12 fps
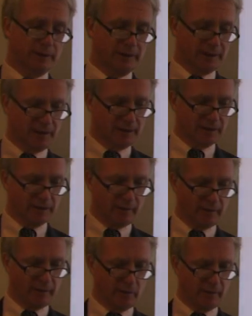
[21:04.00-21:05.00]
sets of
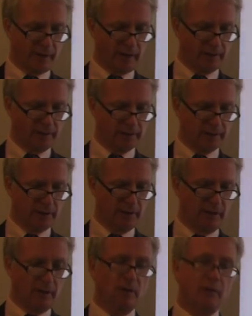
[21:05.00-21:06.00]
ethical values
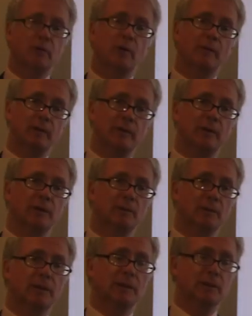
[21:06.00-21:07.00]
from the first
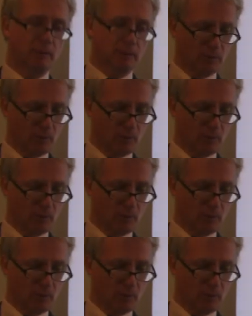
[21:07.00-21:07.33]
principles